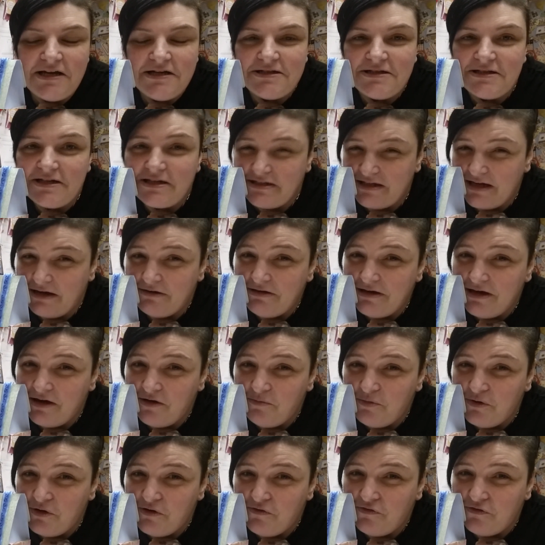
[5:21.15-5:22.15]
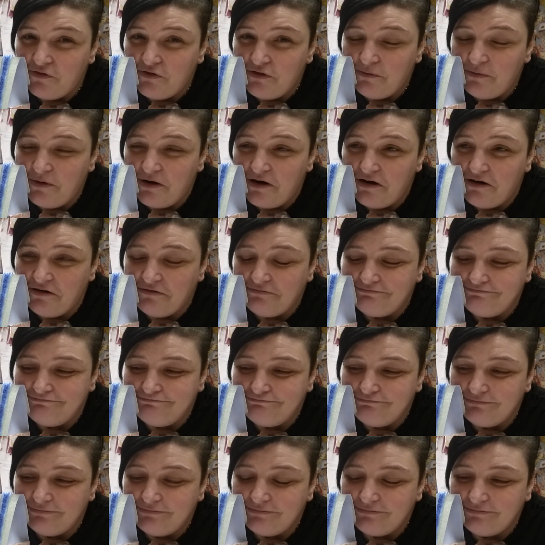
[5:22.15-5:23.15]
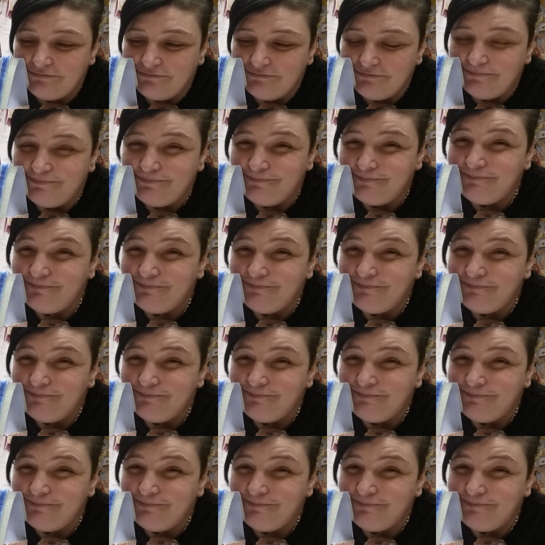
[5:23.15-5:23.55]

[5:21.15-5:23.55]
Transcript: Did I tell you how beautiful they were? Mm